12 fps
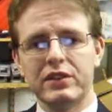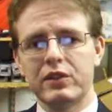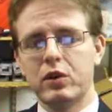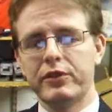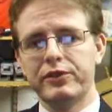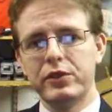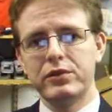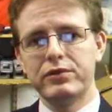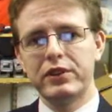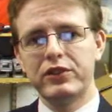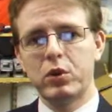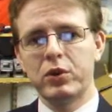They've got a food
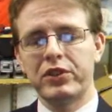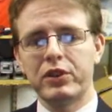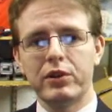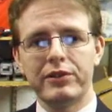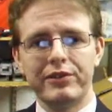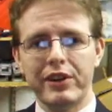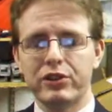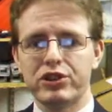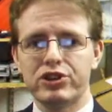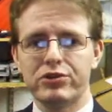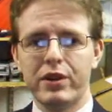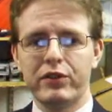resource, they've got feathers
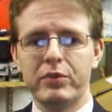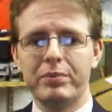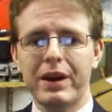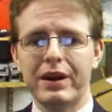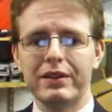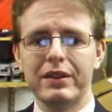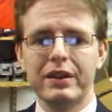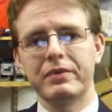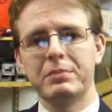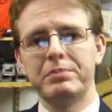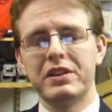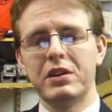straight off the bat.
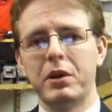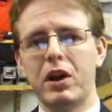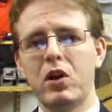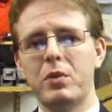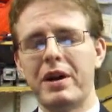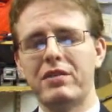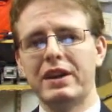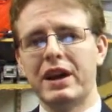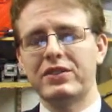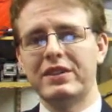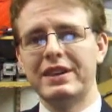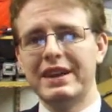BdoubleO apparently
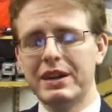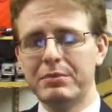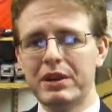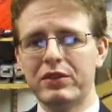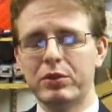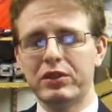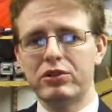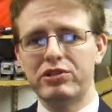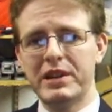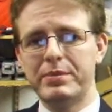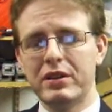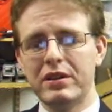has a near miss with a
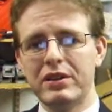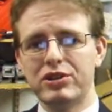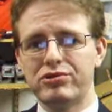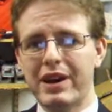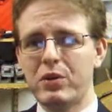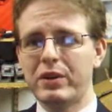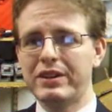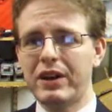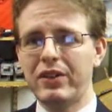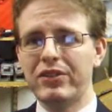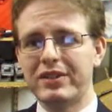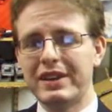creeper drowning
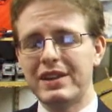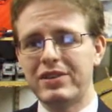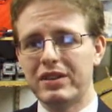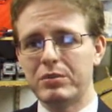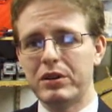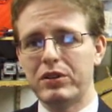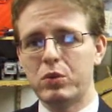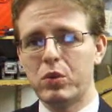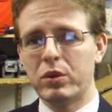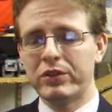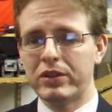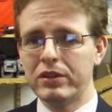underneath him in the
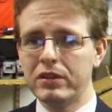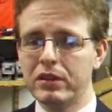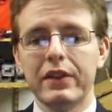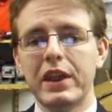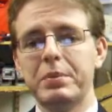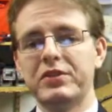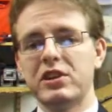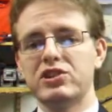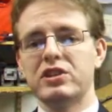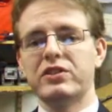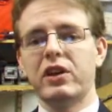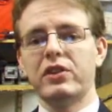water. Their
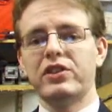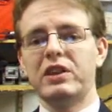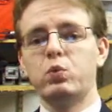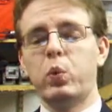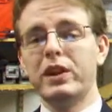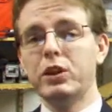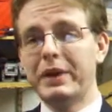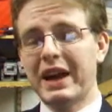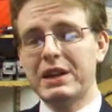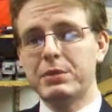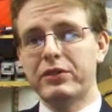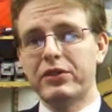perception is the other team will be
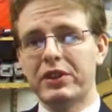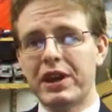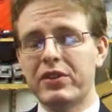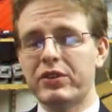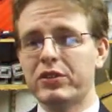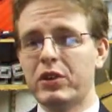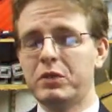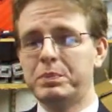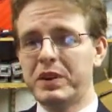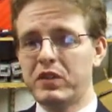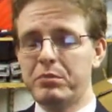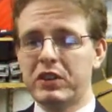aiming for the nether, so there's a
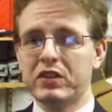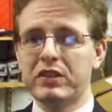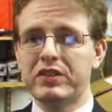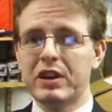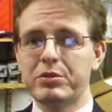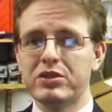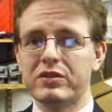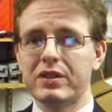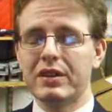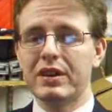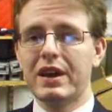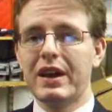bit of a misconception there.
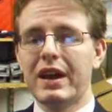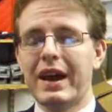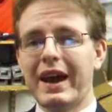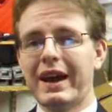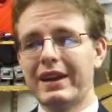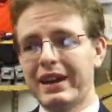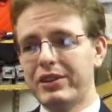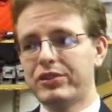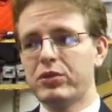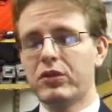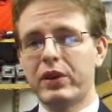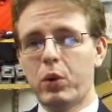And
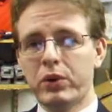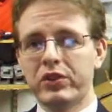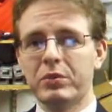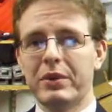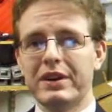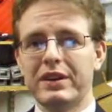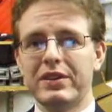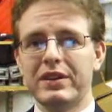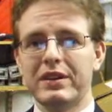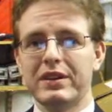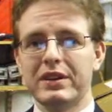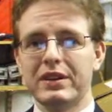later on they also make
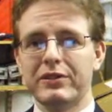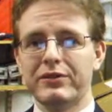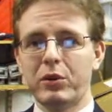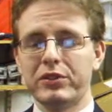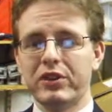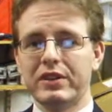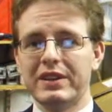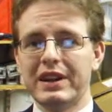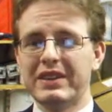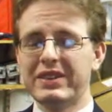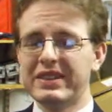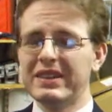the false idea
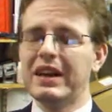that